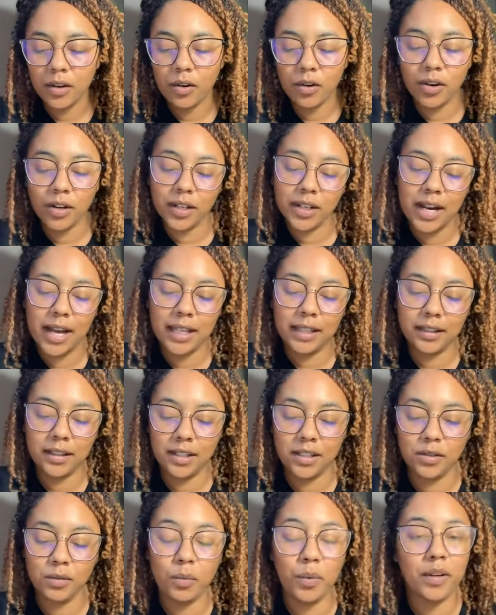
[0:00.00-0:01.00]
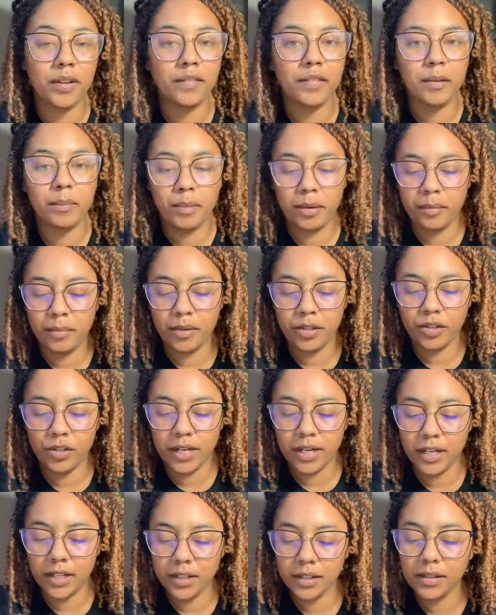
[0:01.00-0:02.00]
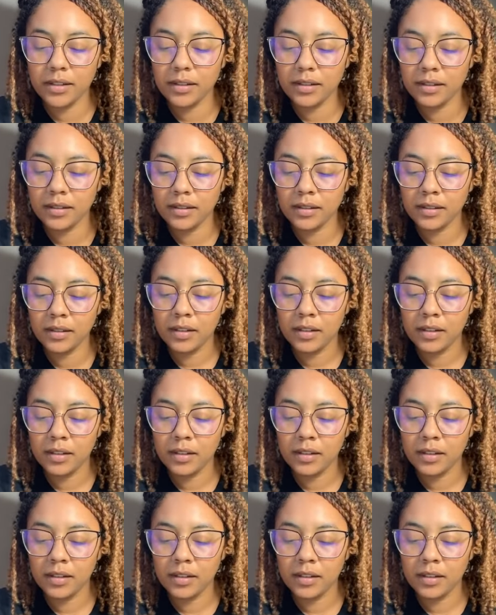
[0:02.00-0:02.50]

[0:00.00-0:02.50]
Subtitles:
or at least one of the perpetrators?